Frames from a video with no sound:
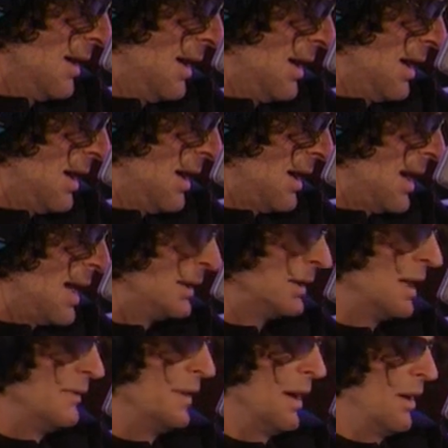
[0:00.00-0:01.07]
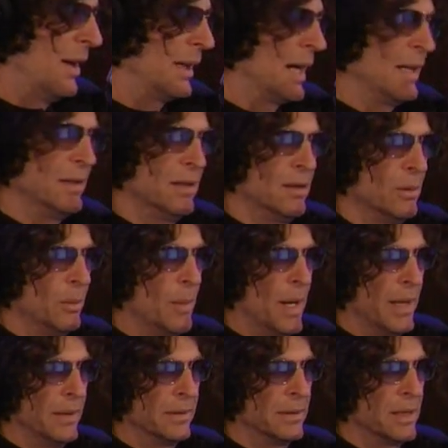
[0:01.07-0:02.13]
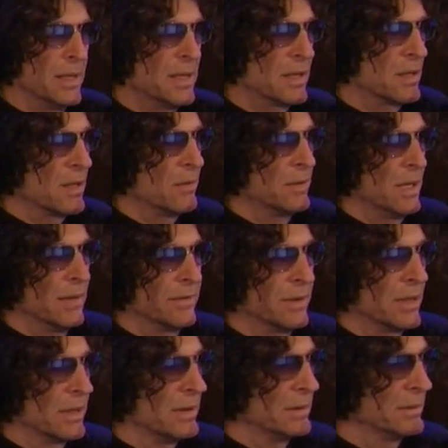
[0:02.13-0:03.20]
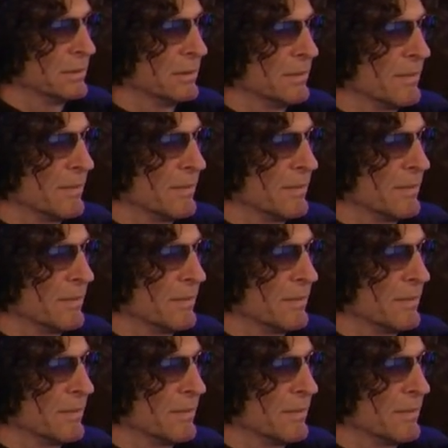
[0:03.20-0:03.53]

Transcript: you. I love Eric, I do, but he's so difficult.